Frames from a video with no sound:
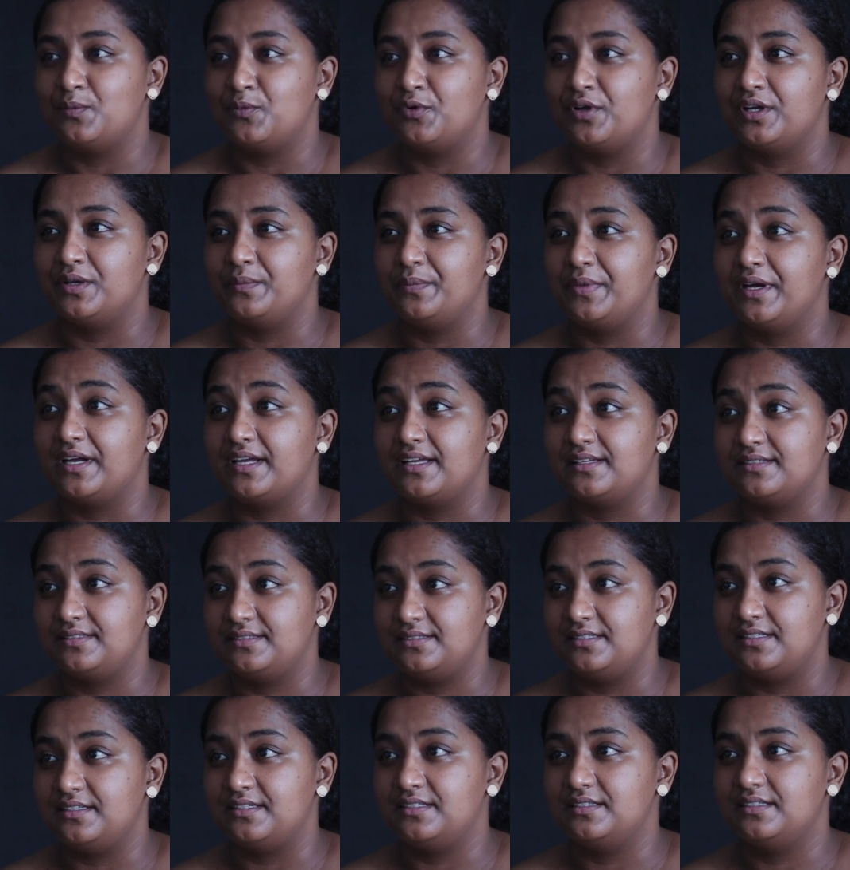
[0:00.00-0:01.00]

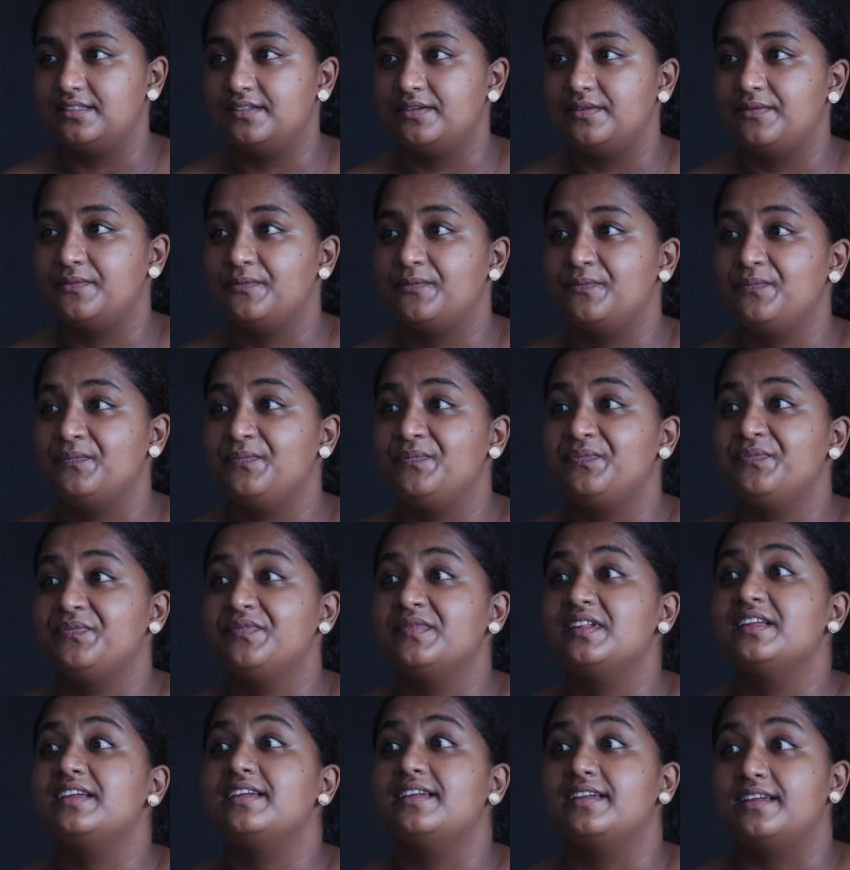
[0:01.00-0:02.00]
Pakistan. Oh, the one on Citizen.
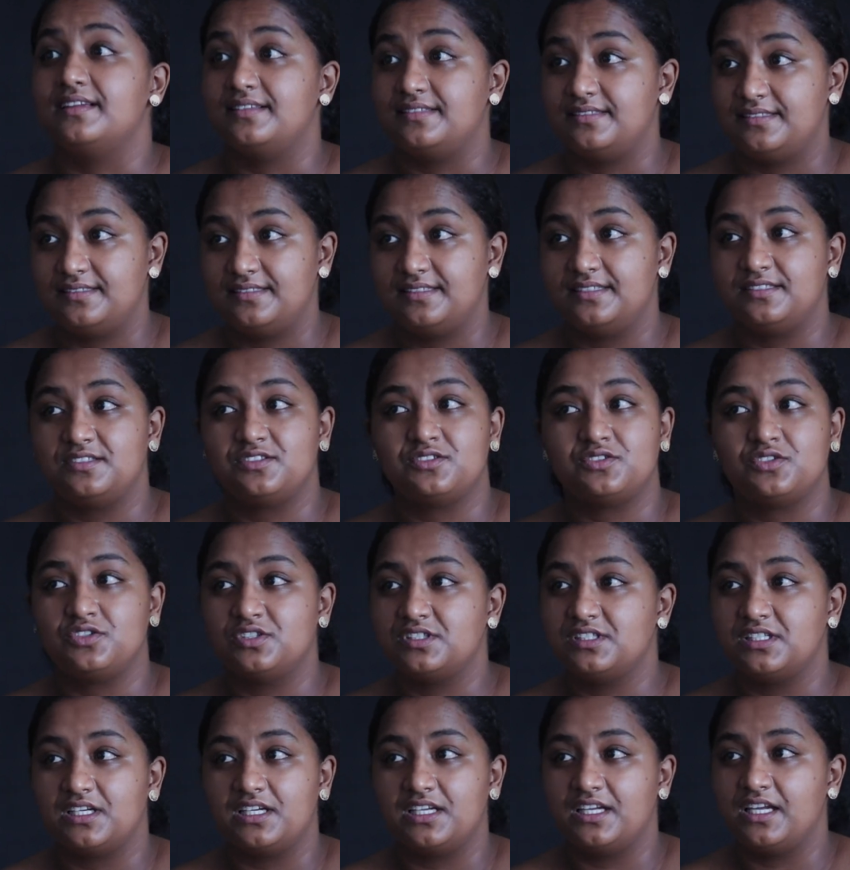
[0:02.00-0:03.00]
Yes, it's
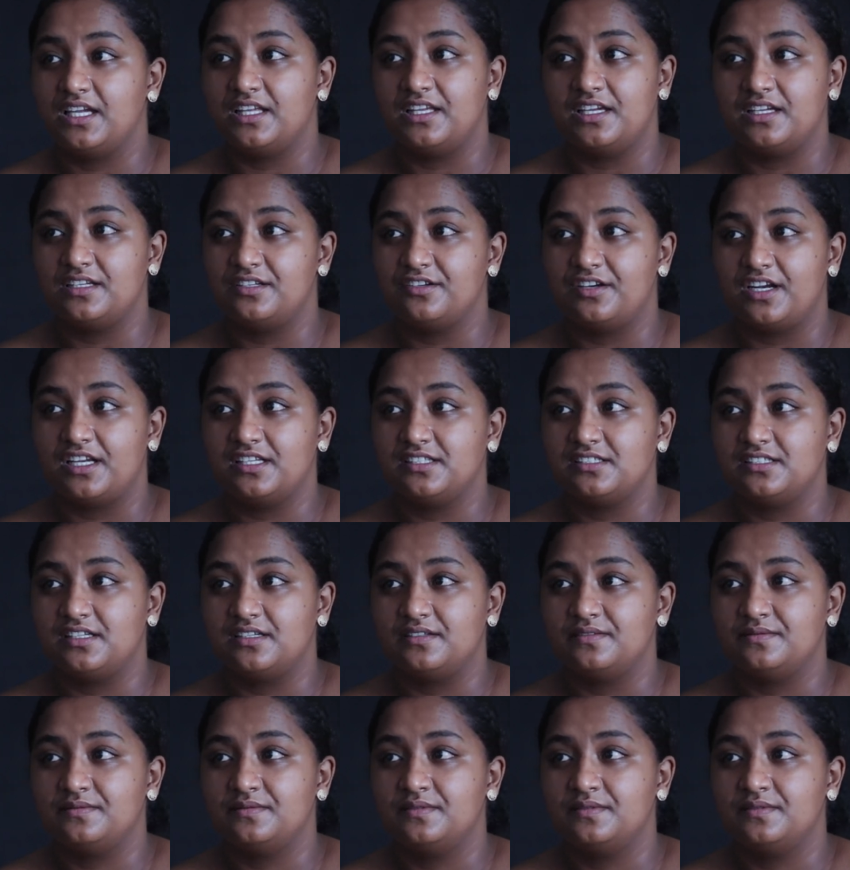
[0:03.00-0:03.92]
not a Kenyan writer.